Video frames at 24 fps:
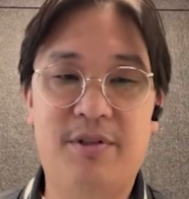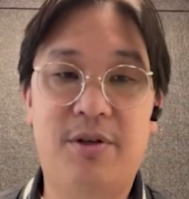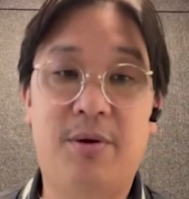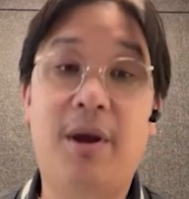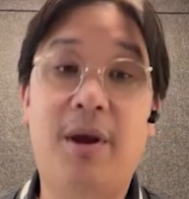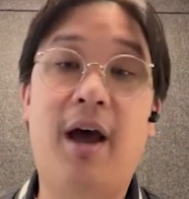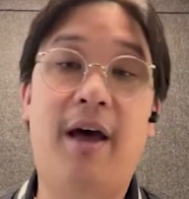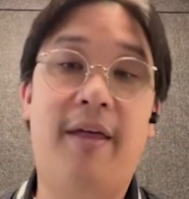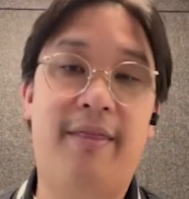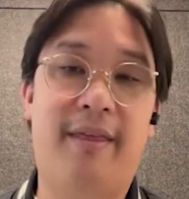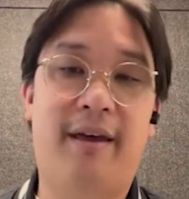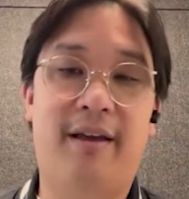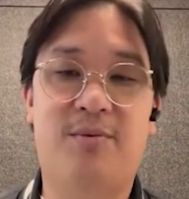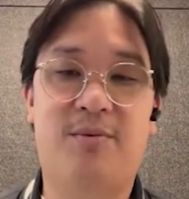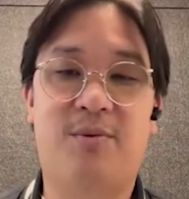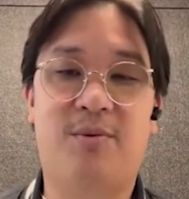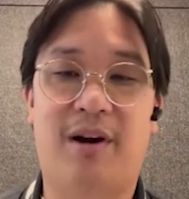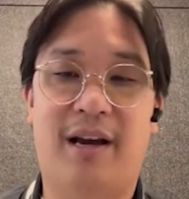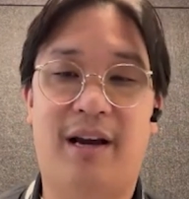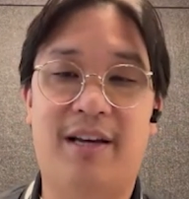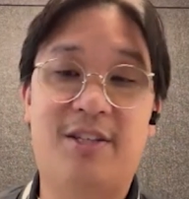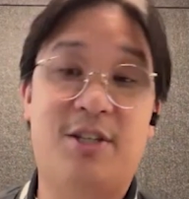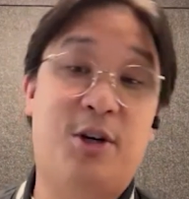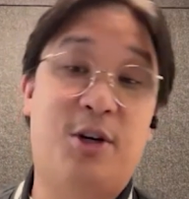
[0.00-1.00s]
So yeah, that's
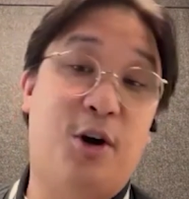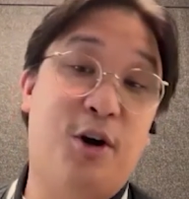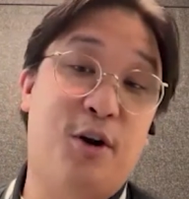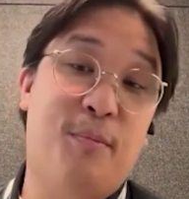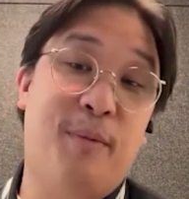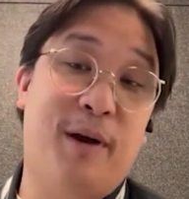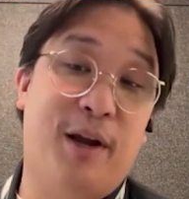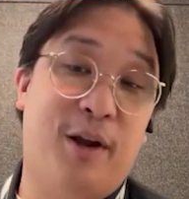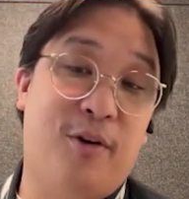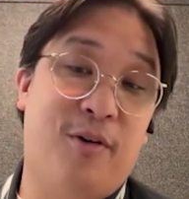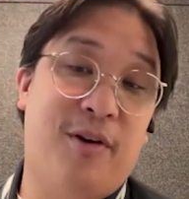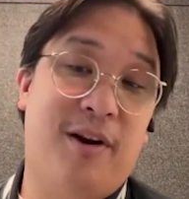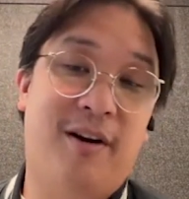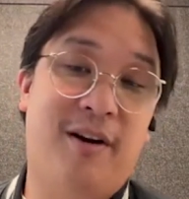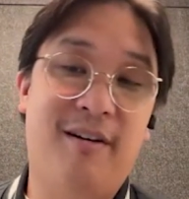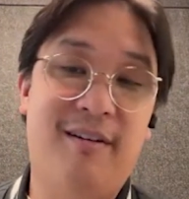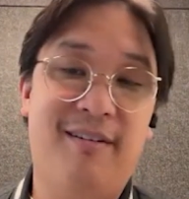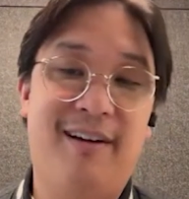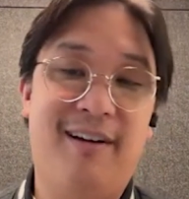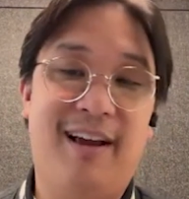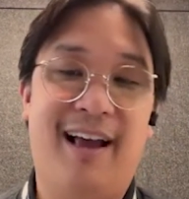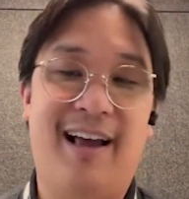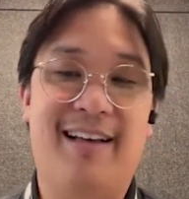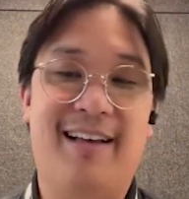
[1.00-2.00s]
where I started my
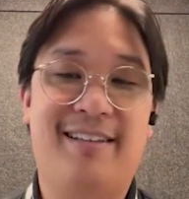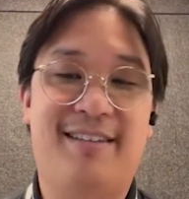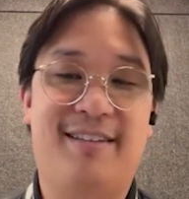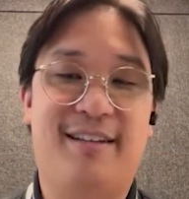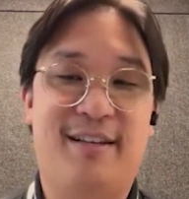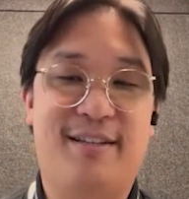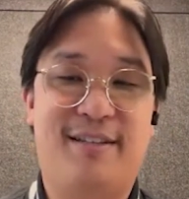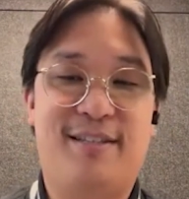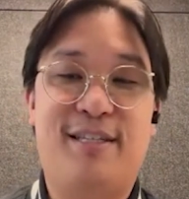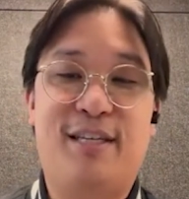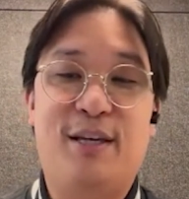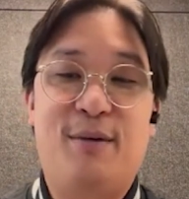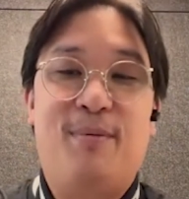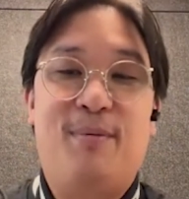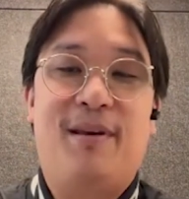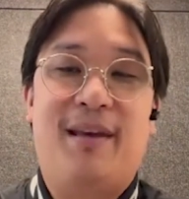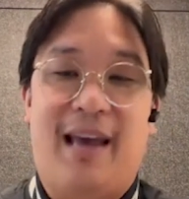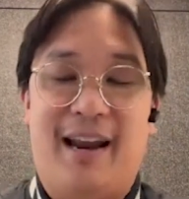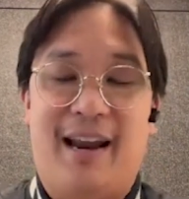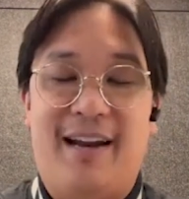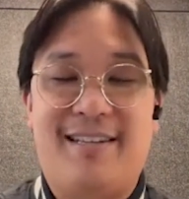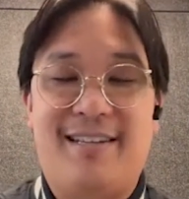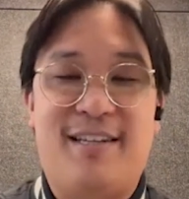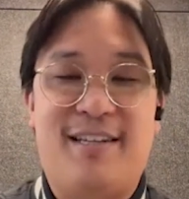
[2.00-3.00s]
career as a
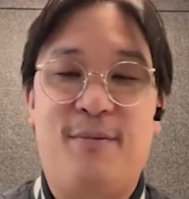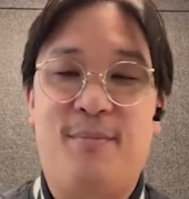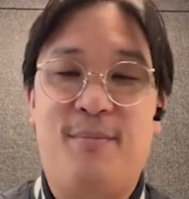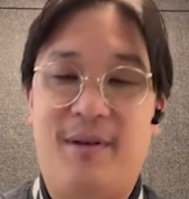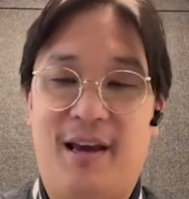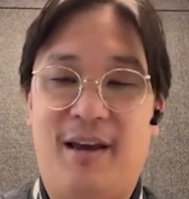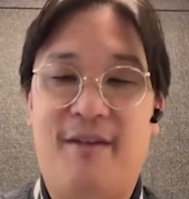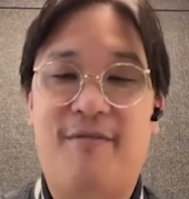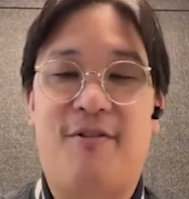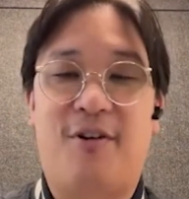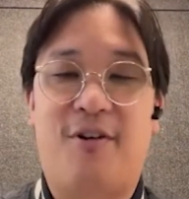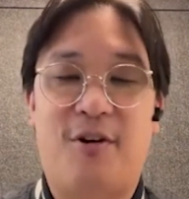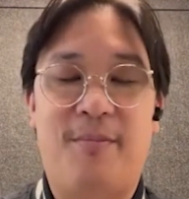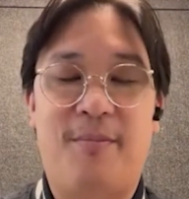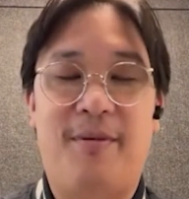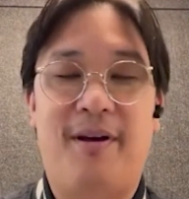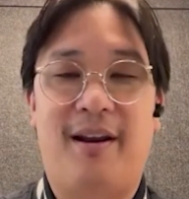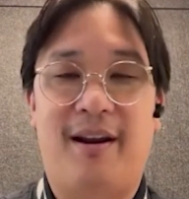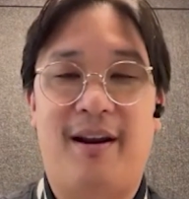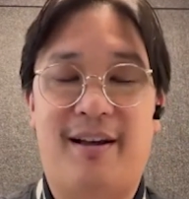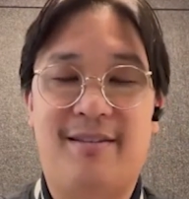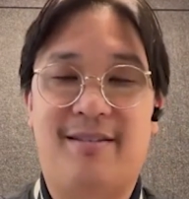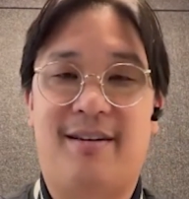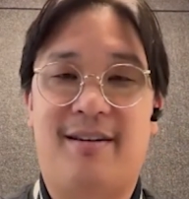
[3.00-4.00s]
CPA firm
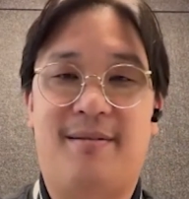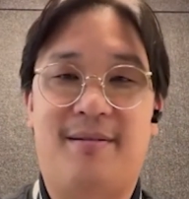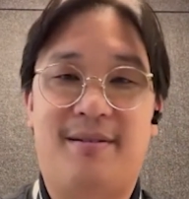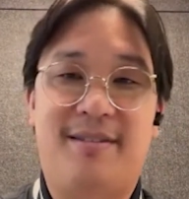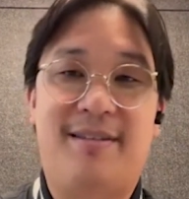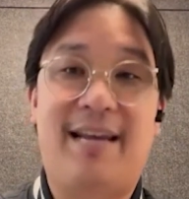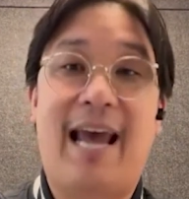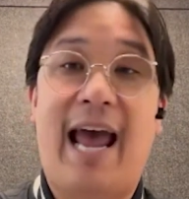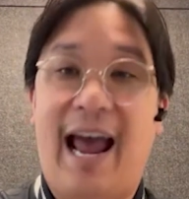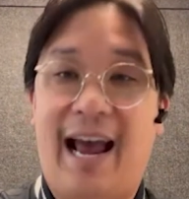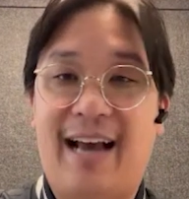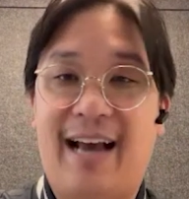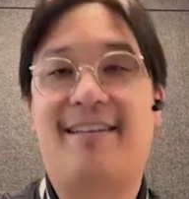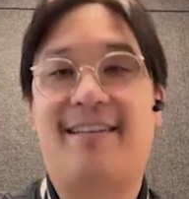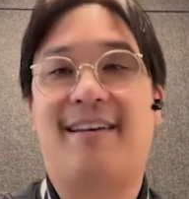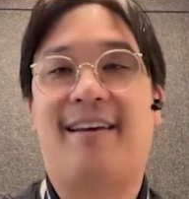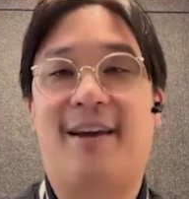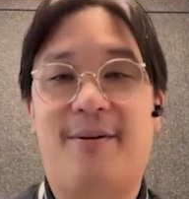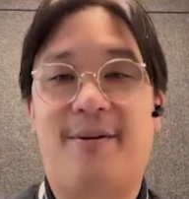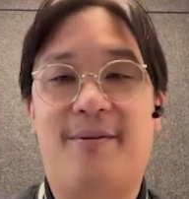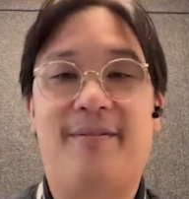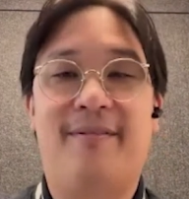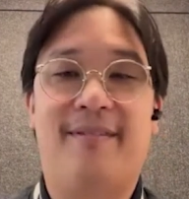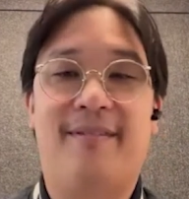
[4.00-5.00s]
and as a tax
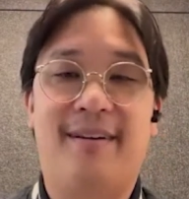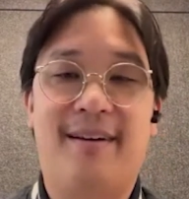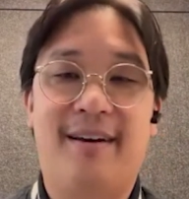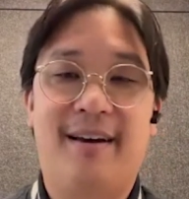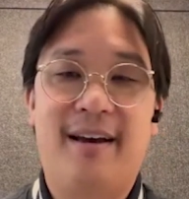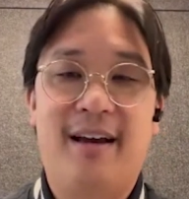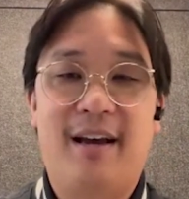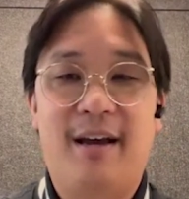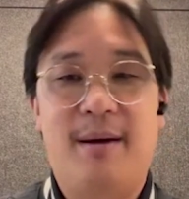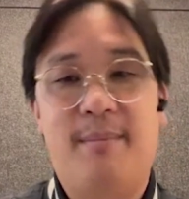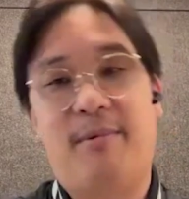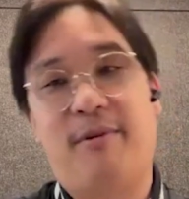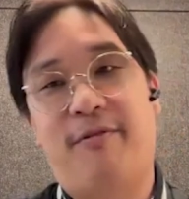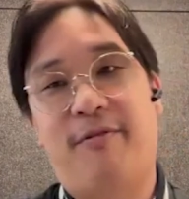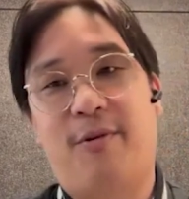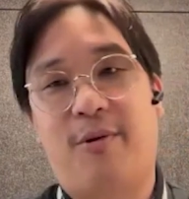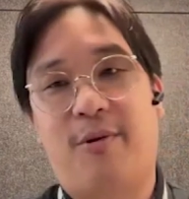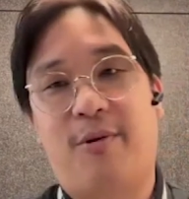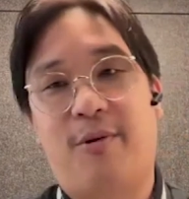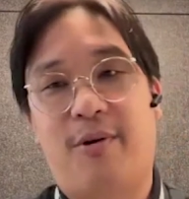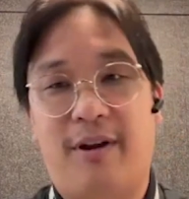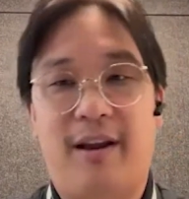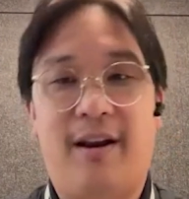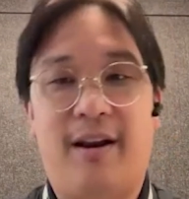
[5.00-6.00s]
accountant
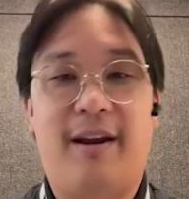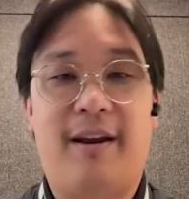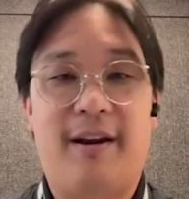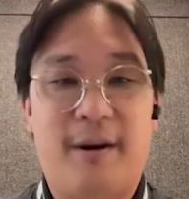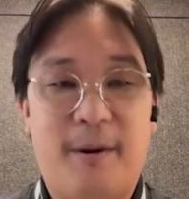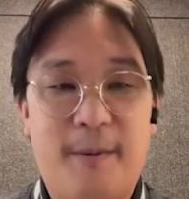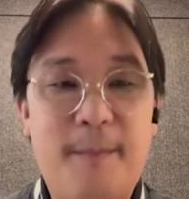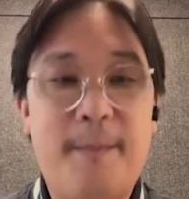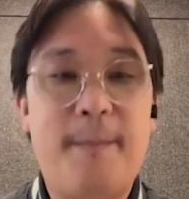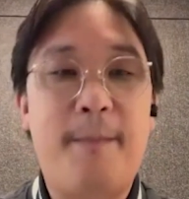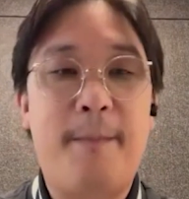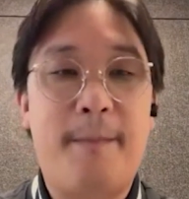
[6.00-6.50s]
before getting here.